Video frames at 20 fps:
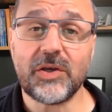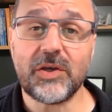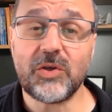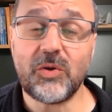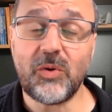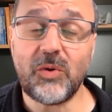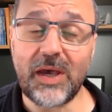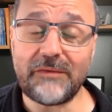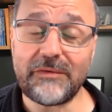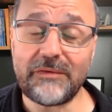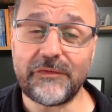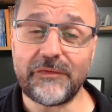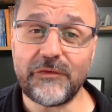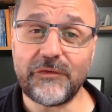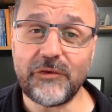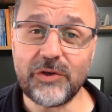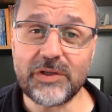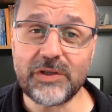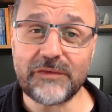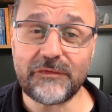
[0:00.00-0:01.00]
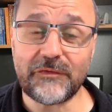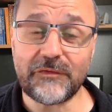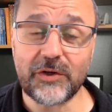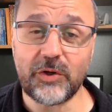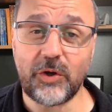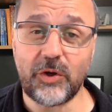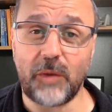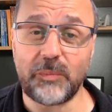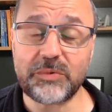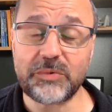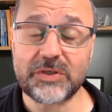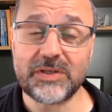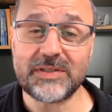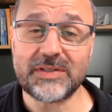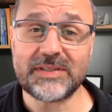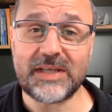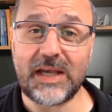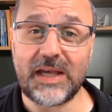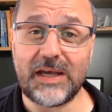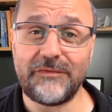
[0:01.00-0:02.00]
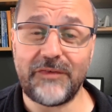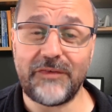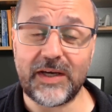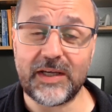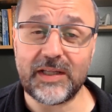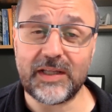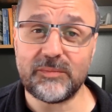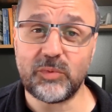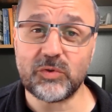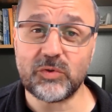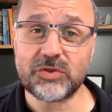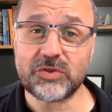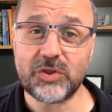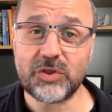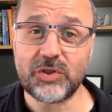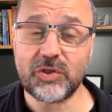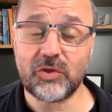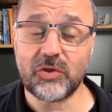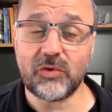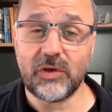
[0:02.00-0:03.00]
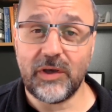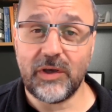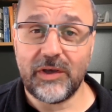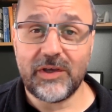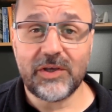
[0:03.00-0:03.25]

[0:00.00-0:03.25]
you have a few different options available to you.